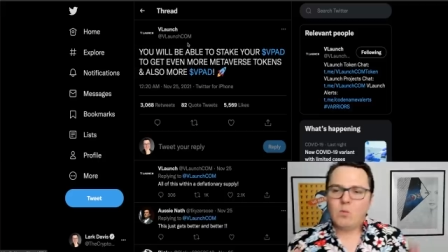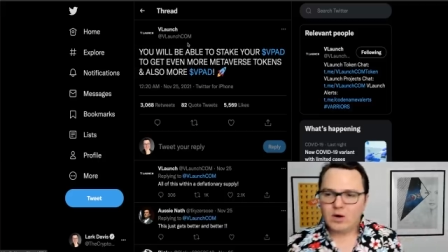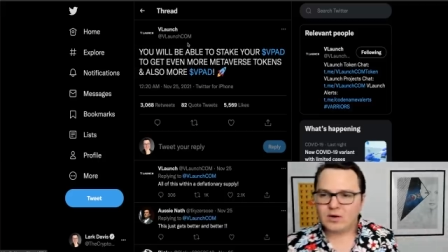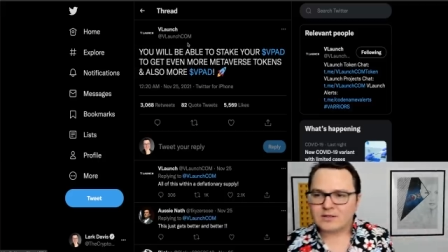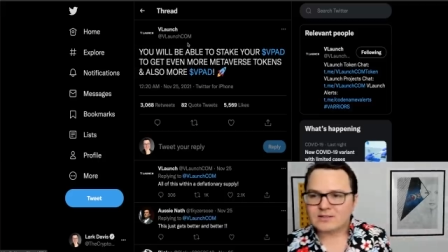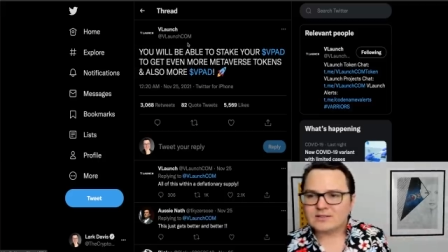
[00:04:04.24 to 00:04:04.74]

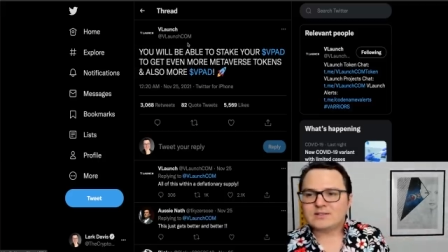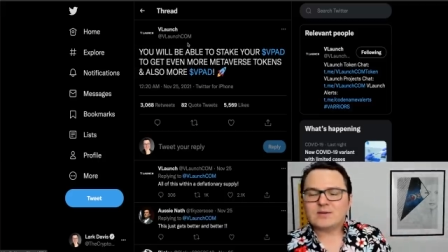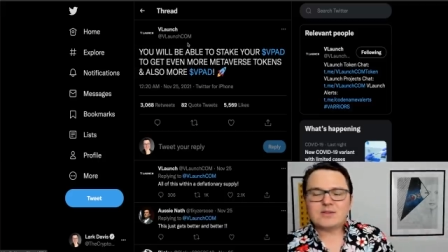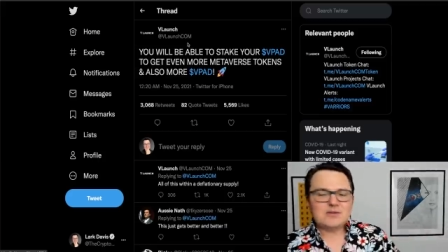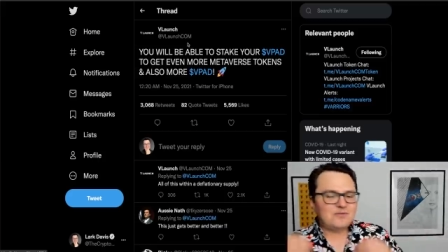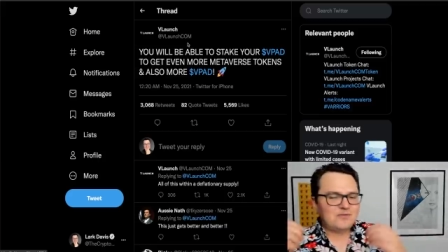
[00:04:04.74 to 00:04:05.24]
works.
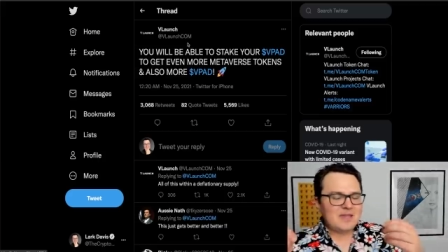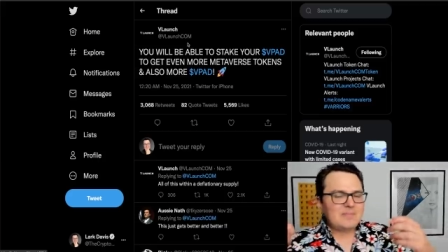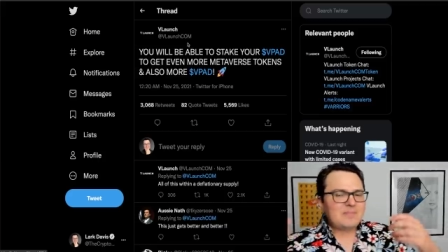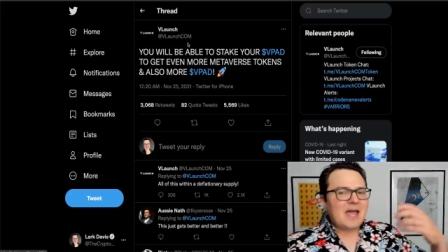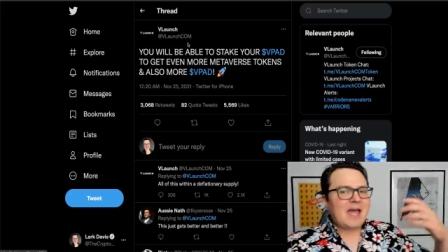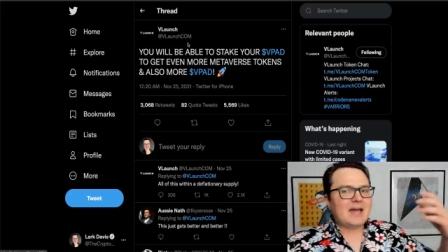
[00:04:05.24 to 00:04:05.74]
So, the
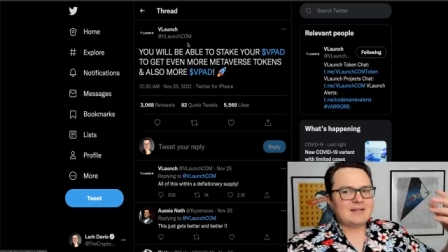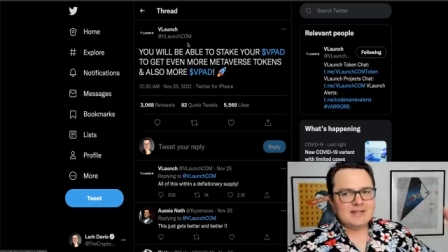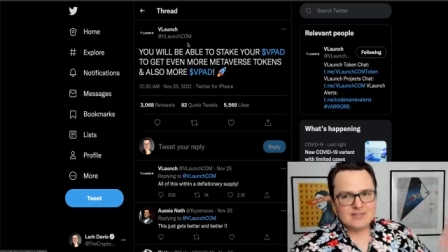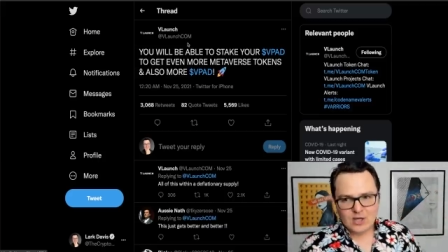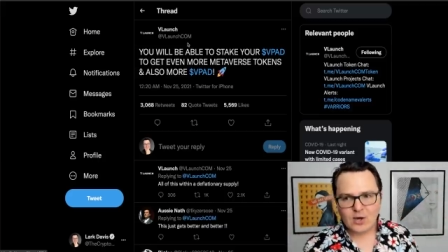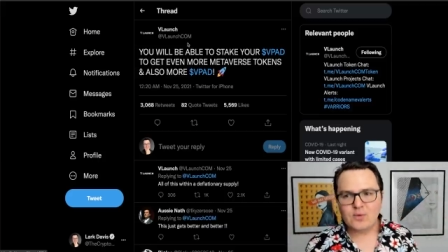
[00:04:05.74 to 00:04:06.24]
VPAD
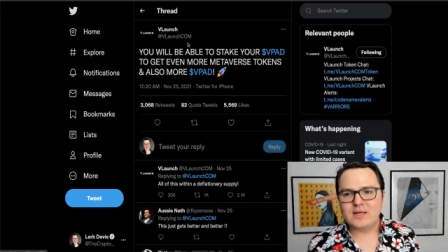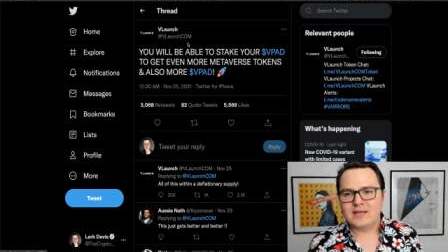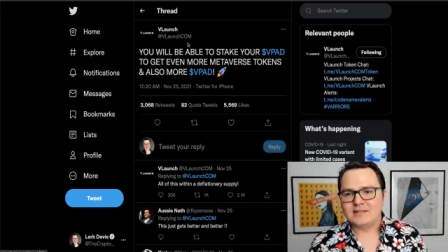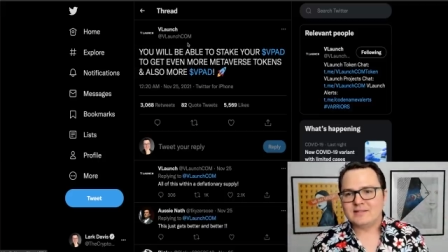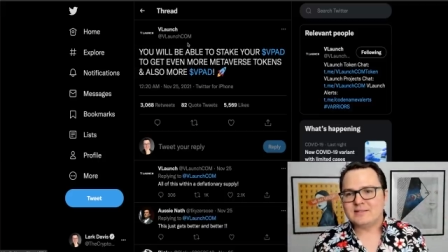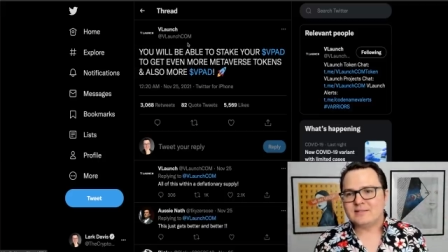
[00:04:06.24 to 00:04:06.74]

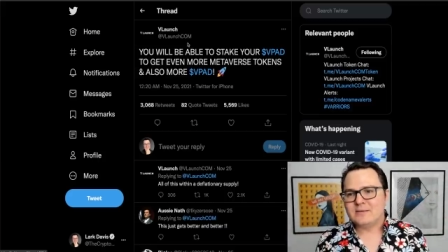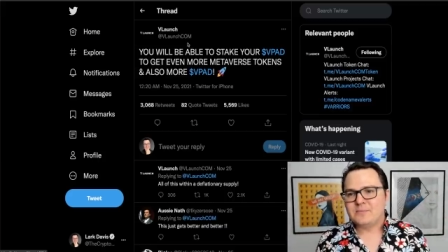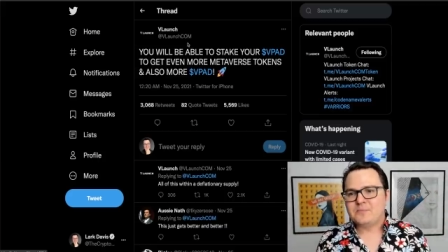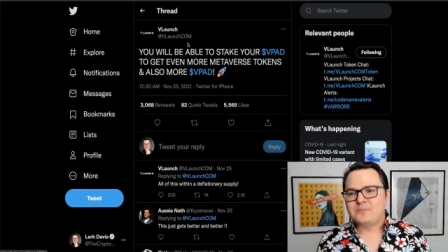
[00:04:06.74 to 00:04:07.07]
tokens,